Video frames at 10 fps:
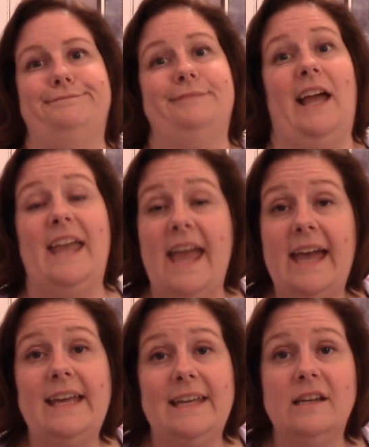I
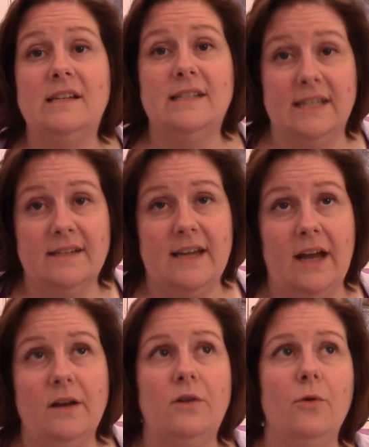can't get it to
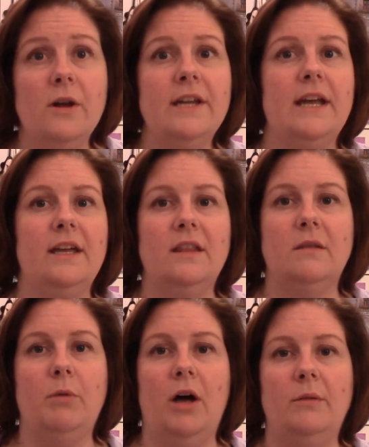zigzag, nor can I get the
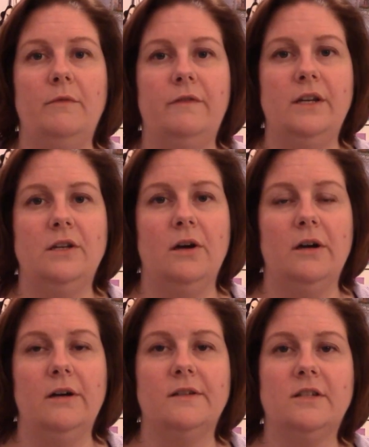bottom feed
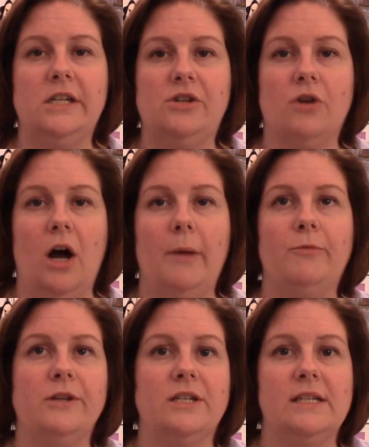dogs to drop,
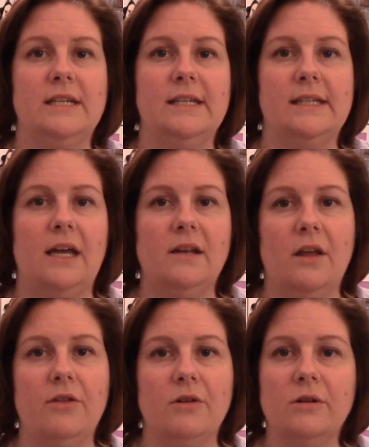which is
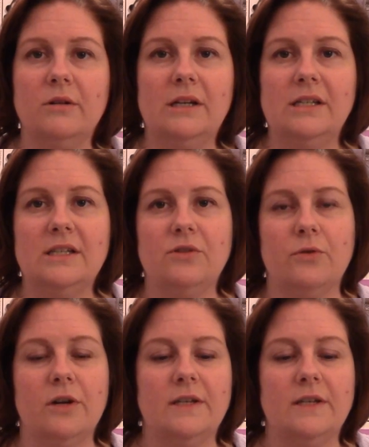another story.